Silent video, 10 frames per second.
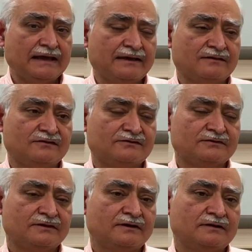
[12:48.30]
And,
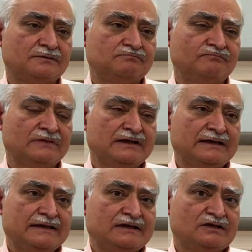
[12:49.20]

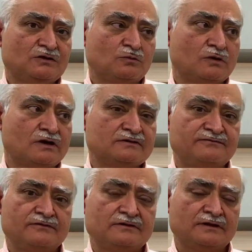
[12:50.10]
we're on the
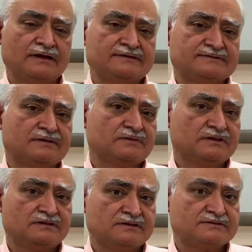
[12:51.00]
front lines. I'm in
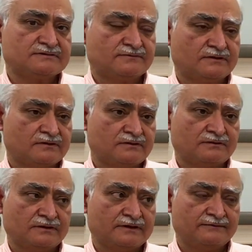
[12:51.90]
the intensive care
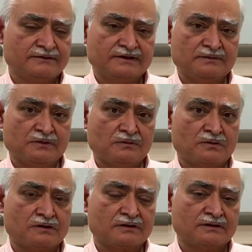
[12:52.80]
unit every time I
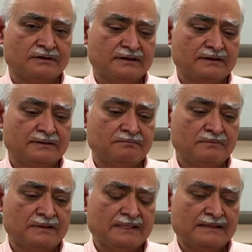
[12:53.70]
work
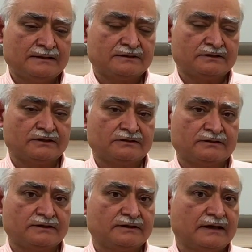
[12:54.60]

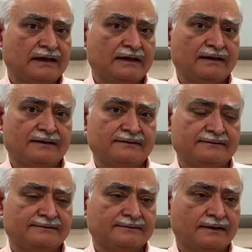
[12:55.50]
clinically,
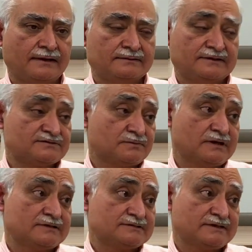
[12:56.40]
and that's
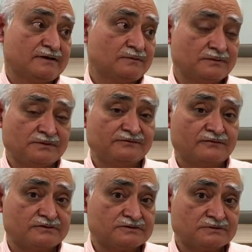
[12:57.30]
why I say I want to be
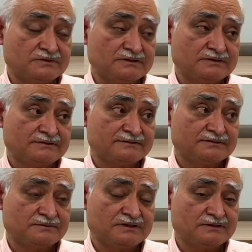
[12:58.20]
first to
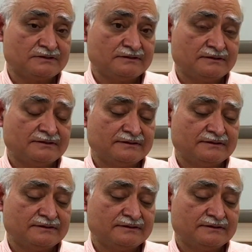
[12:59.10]
be